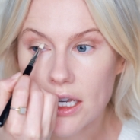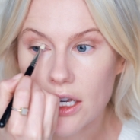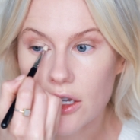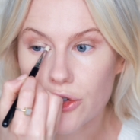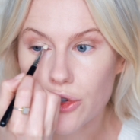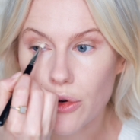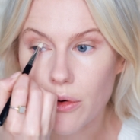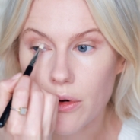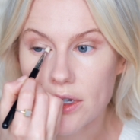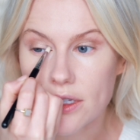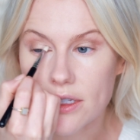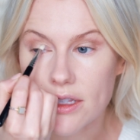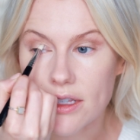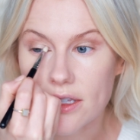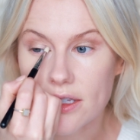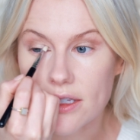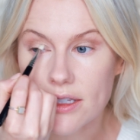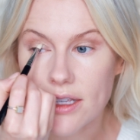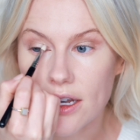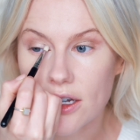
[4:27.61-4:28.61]
it towards the
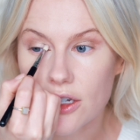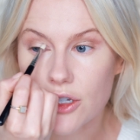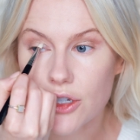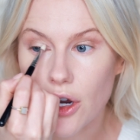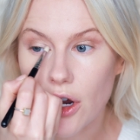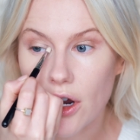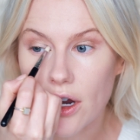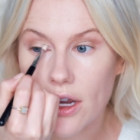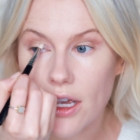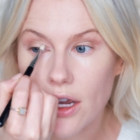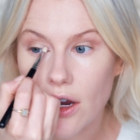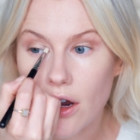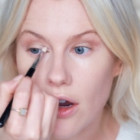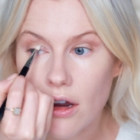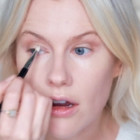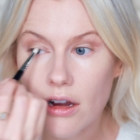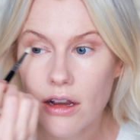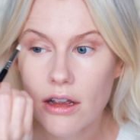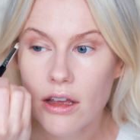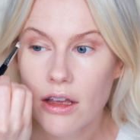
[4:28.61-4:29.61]
center
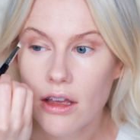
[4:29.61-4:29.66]
here,